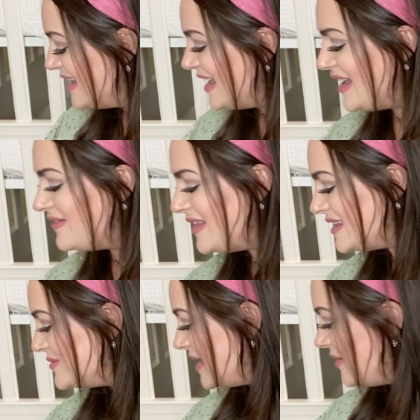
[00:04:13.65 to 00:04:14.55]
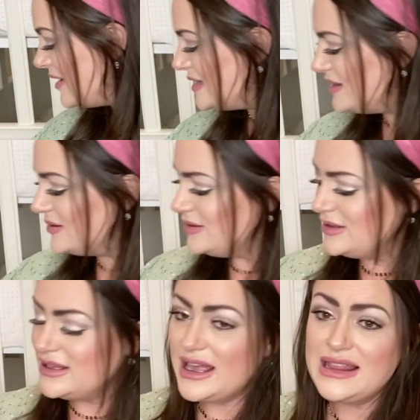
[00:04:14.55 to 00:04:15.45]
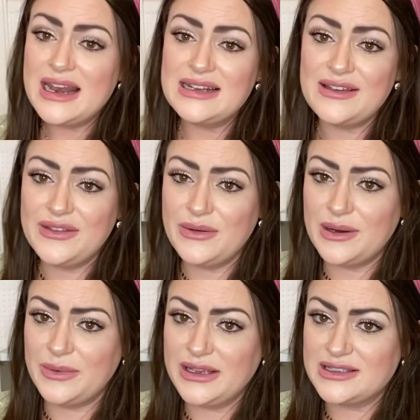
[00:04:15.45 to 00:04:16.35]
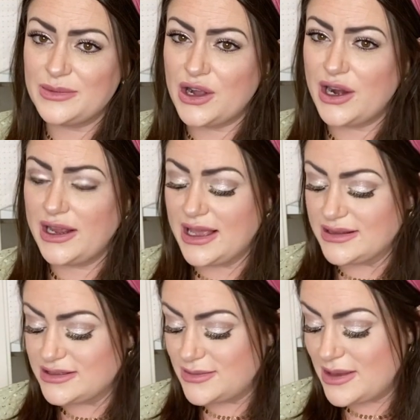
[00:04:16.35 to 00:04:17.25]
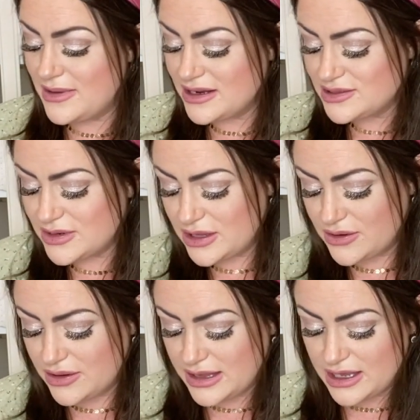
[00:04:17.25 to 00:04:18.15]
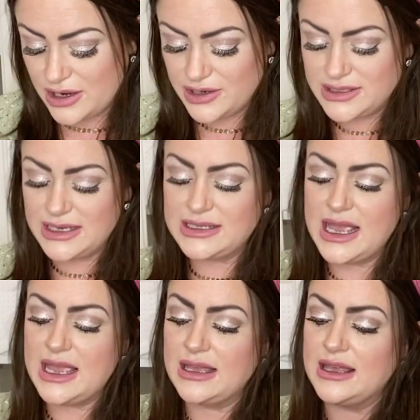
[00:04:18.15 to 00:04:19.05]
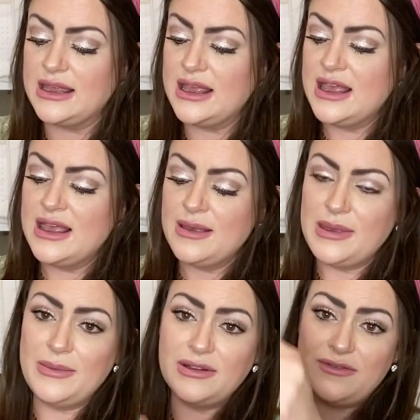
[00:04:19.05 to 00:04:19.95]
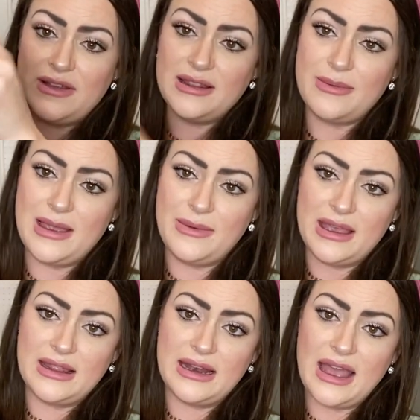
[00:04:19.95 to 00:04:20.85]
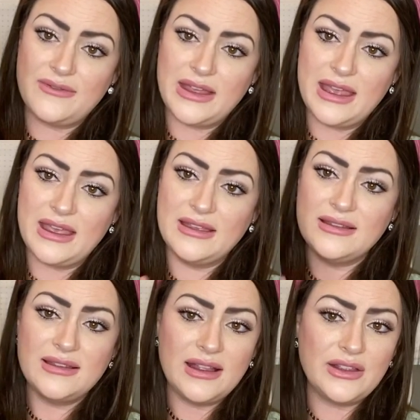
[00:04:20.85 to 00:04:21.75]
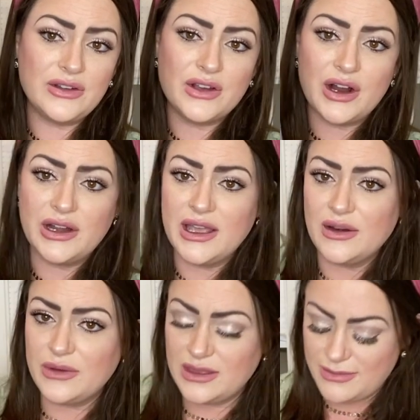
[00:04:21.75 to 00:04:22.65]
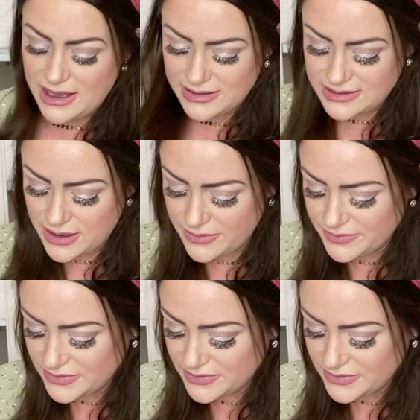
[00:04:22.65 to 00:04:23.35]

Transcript: if that's what I want to do. And then I definitely want to bring some cardigans. So maybe I just want to throw in like a nursing tank, be able to feed the baby, and then have like a little cardigan with me. So